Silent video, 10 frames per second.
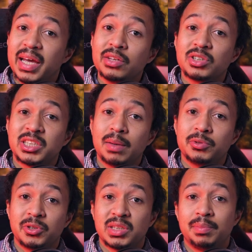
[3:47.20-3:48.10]
the later
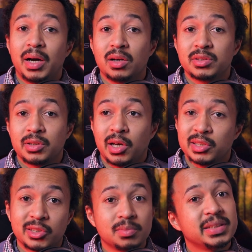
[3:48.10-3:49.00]
chapters about
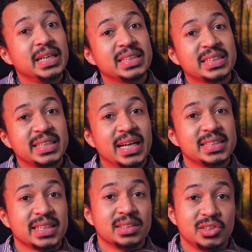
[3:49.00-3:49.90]
custom
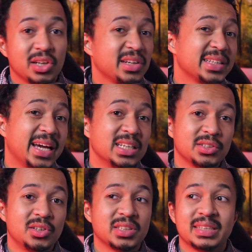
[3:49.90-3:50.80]
datasets and
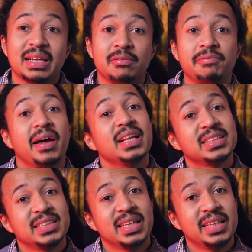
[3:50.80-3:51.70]
tokenizers and
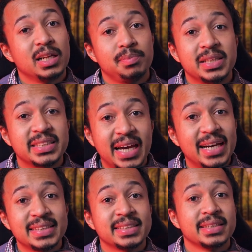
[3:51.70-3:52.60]
advanced N L P
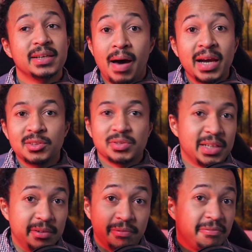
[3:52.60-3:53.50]
tasks, mind you,
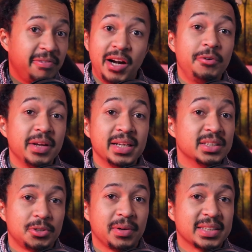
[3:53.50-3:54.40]
they're very
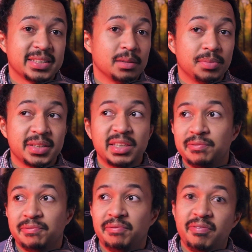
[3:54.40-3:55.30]
interesting, but they're
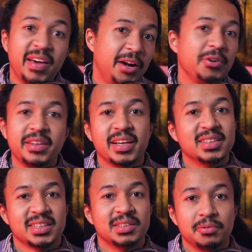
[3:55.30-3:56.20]
very
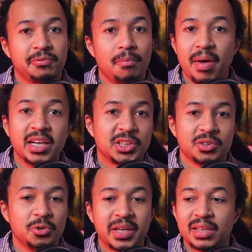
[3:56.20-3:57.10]
dense in
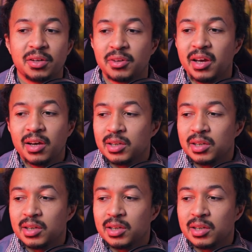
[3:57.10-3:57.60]
information. You cannot